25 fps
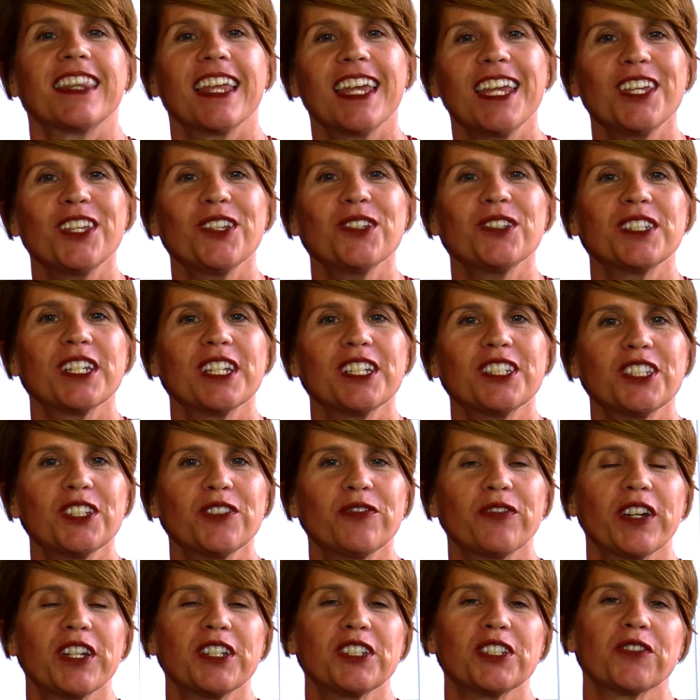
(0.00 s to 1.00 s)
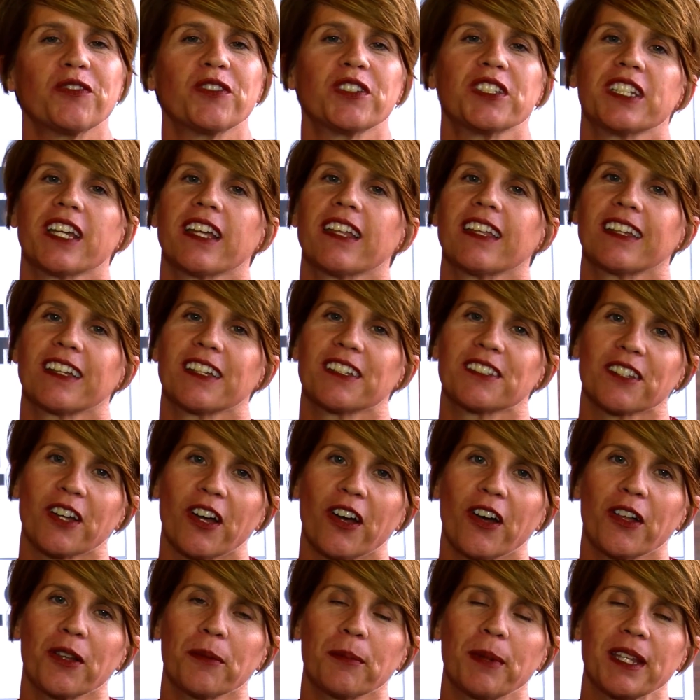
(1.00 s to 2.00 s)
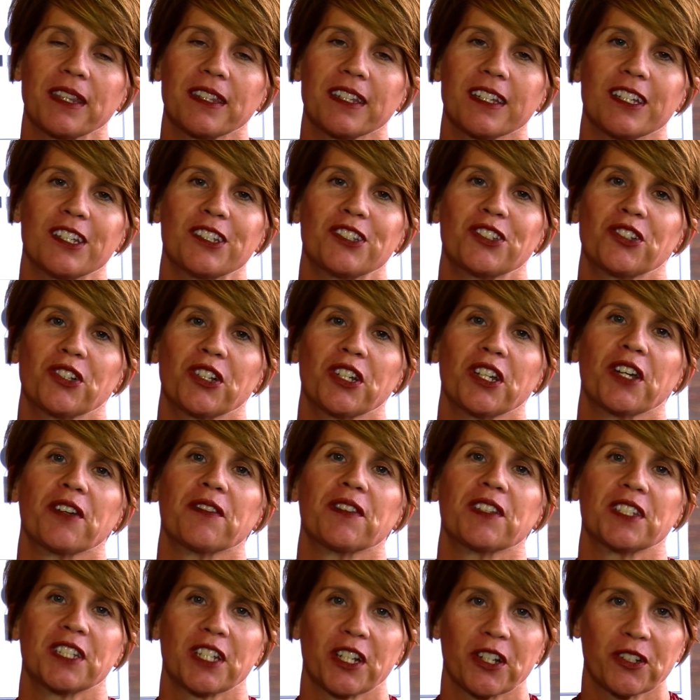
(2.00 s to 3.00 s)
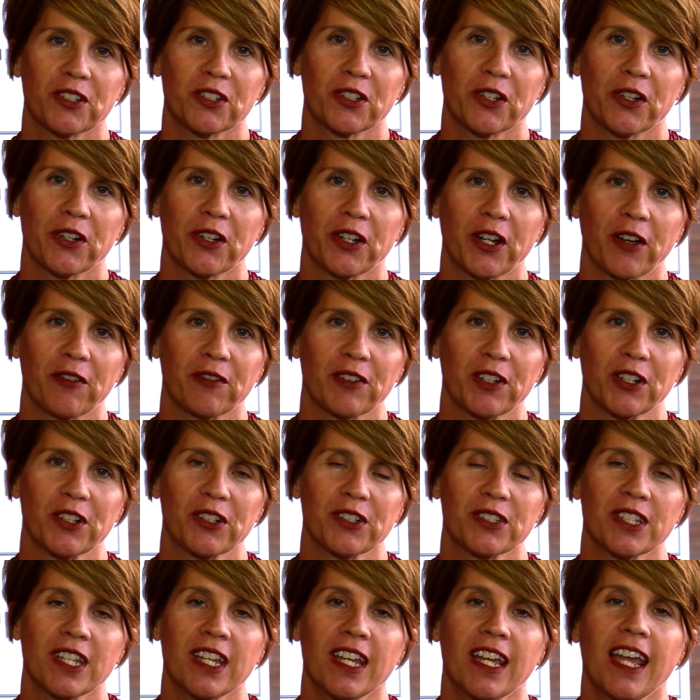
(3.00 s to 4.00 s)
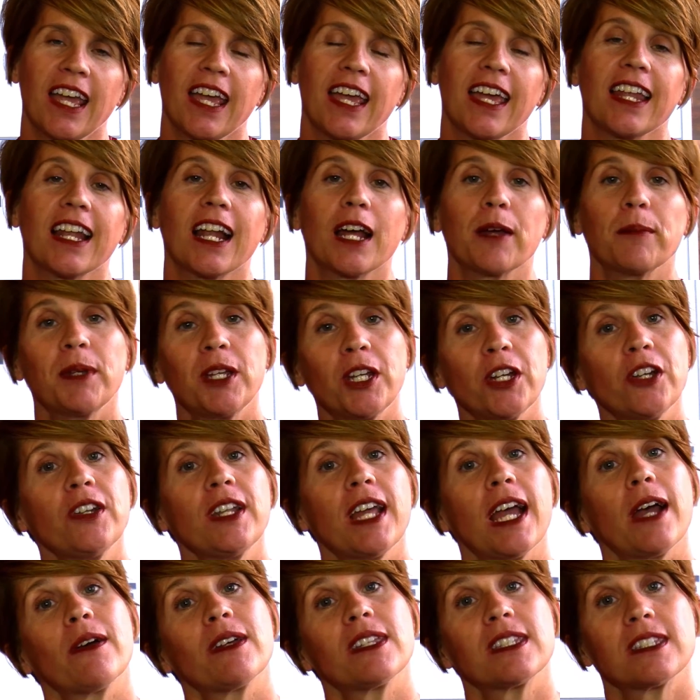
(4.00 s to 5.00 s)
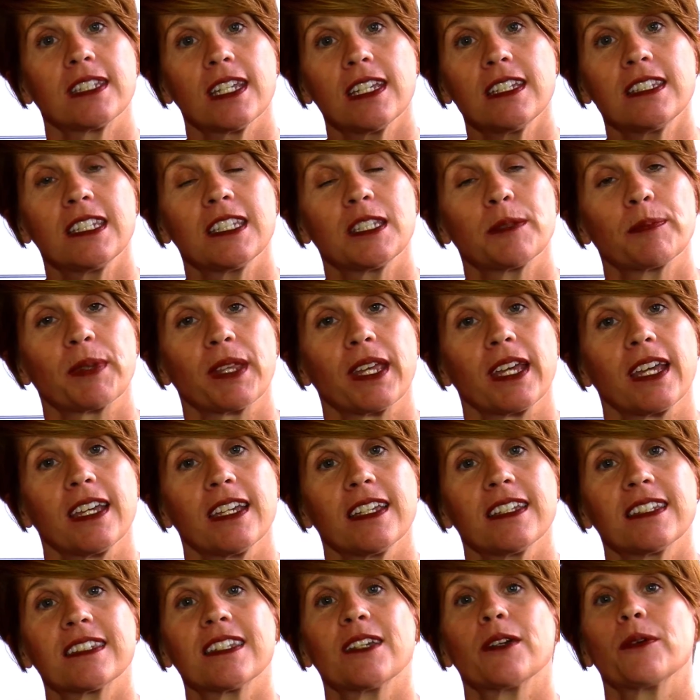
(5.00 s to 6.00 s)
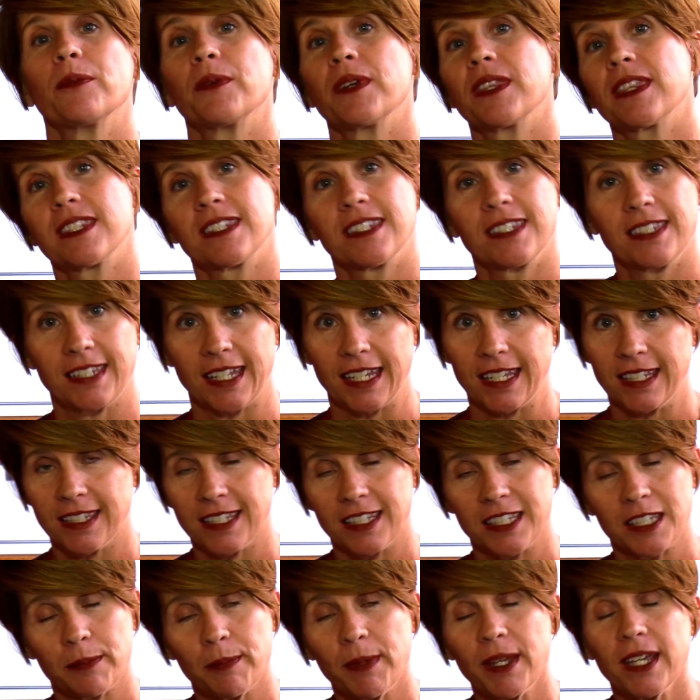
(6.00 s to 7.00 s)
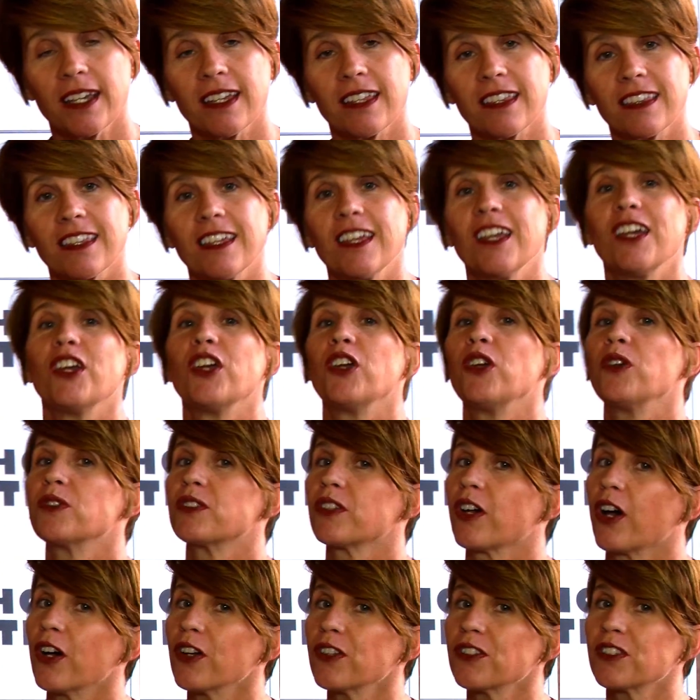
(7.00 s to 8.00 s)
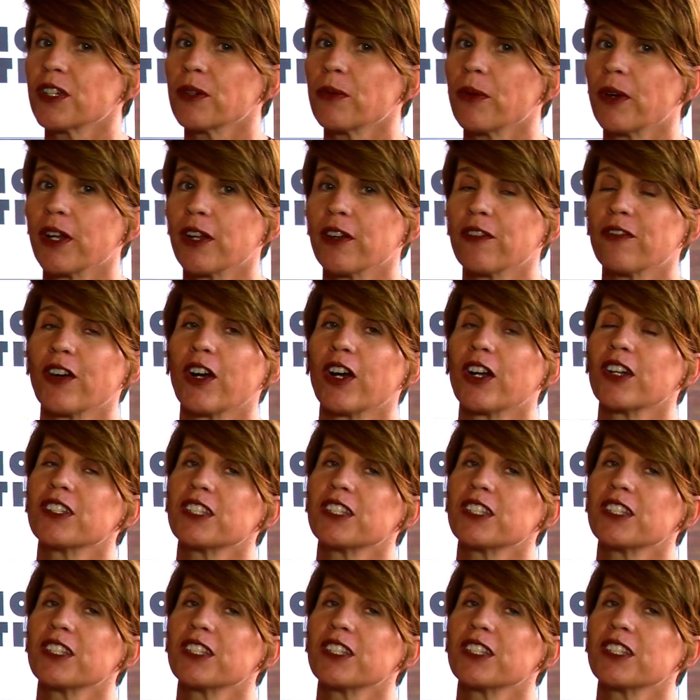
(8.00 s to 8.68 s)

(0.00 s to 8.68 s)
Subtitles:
Thank you, Stacey Fraser, for telling us all about the history of the Territorial Governors. And I'm here now at Stacy's place with Stacy Smith, who's also one of our